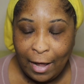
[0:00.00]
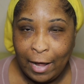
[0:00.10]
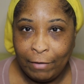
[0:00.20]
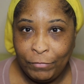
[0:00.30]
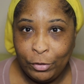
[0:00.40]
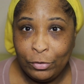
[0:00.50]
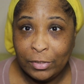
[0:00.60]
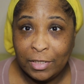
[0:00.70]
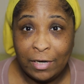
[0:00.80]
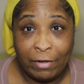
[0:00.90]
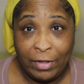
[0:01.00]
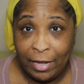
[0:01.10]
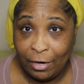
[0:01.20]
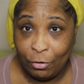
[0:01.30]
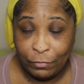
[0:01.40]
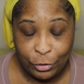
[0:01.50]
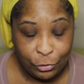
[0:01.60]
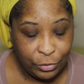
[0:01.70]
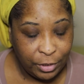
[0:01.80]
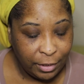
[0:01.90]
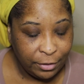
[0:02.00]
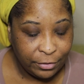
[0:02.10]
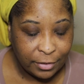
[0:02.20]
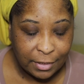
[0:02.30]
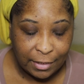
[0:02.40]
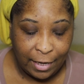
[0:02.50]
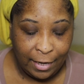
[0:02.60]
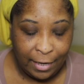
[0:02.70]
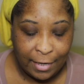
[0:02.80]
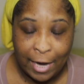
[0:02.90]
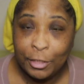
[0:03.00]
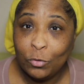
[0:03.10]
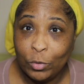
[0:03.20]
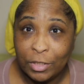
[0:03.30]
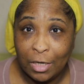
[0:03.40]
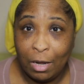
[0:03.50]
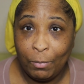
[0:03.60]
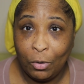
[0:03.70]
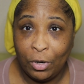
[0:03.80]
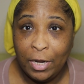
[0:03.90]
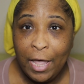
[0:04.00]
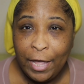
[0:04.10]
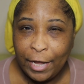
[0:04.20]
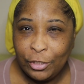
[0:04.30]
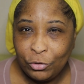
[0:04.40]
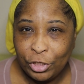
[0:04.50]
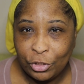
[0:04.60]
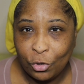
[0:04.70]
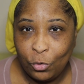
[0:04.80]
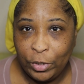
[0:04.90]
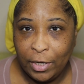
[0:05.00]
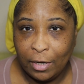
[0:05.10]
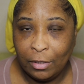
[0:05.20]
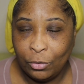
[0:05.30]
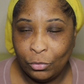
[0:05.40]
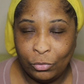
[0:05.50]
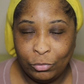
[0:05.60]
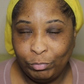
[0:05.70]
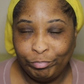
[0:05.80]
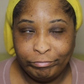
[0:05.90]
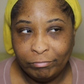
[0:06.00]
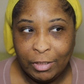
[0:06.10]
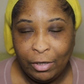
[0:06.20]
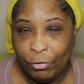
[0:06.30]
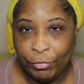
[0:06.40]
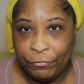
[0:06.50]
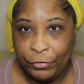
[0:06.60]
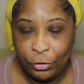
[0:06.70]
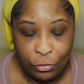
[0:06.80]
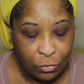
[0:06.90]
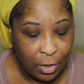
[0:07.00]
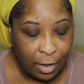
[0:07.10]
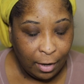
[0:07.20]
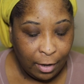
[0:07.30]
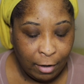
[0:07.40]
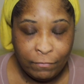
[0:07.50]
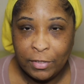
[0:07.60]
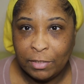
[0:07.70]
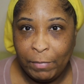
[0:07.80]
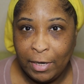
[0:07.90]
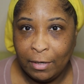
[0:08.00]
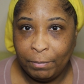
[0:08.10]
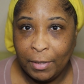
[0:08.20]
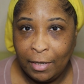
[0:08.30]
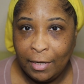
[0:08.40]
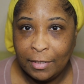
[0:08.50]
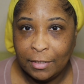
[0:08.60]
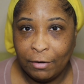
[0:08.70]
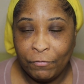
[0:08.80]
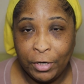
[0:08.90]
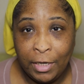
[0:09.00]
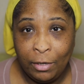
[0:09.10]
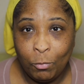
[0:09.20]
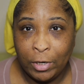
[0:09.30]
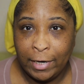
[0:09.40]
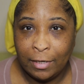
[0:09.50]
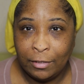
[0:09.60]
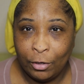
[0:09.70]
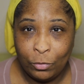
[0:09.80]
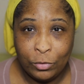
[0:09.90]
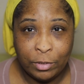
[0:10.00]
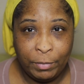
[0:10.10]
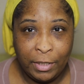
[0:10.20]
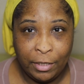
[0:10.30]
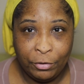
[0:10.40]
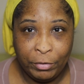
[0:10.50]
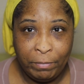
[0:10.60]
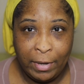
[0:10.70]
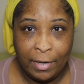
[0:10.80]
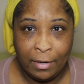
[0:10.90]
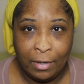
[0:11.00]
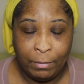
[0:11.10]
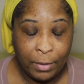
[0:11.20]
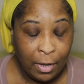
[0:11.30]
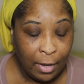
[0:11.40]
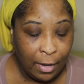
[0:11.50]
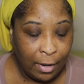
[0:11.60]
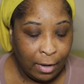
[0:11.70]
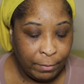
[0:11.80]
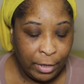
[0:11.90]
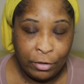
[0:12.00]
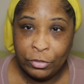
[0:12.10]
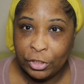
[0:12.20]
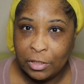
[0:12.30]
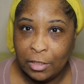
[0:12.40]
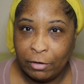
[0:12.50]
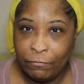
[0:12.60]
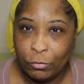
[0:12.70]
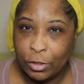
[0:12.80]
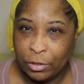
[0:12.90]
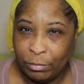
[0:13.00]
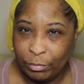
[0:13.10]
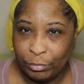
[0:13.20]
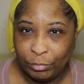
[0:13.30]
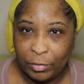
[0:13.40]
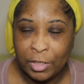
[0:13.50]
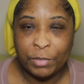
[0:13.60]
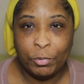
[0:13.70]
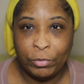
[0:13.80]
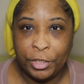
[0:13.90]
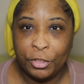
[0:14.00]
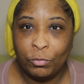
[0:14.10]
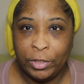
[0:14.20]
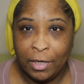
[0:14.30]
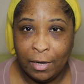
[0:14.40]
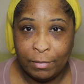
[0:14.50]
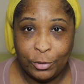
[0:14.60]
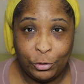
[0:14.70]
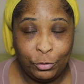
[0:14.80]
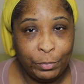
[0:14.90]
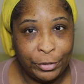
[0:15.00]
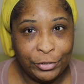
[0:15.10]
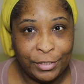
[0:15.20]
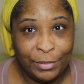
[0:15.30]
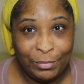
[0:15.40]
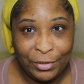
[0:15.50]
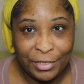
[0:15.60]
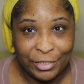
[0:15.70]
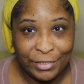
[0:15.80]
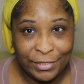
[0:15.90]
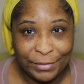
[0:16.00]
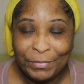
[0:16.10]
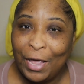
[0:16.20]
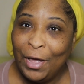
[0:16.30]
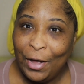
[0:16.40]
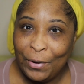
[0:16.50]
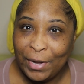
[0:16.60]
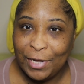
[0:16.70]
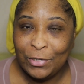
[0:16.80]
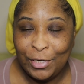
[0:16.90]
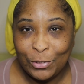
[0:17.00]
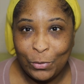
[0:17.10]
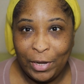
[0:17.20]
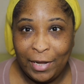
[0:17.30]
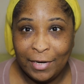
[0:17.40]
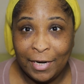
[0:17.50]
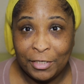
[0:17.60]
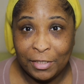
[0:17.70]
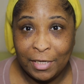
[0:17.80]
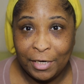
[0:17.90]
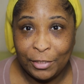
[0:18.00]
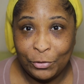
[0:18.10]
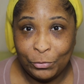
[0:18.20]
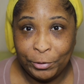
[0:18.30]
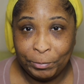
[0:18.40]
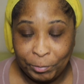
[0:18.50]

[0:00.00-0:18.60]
I've used it. I've had it over 2 years, and I just wanted to come on and do just a quick little review of this makeup kit for anyone out there who's a beginner in makeup, and you're just looking for some inspiration when it comes to purchasing brushes. Okay, so let's go ahead and just get into it.